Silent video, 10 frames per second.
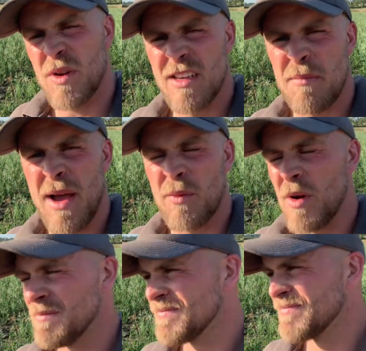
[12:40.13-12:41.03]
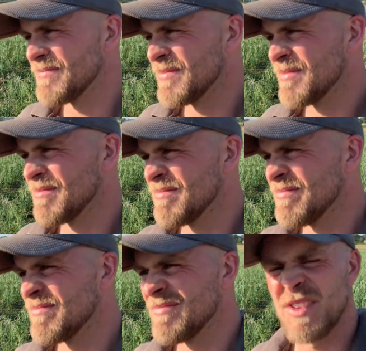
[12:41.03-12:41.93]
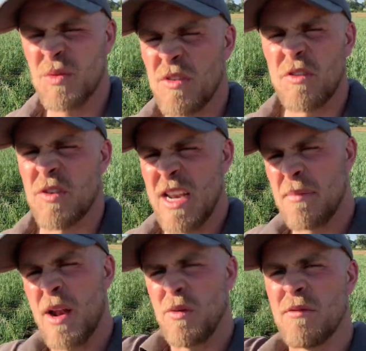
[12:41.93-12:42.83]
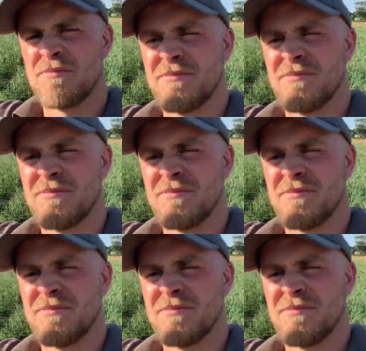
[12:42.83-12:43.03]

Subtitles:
one is a bad one. This one's a really bad one.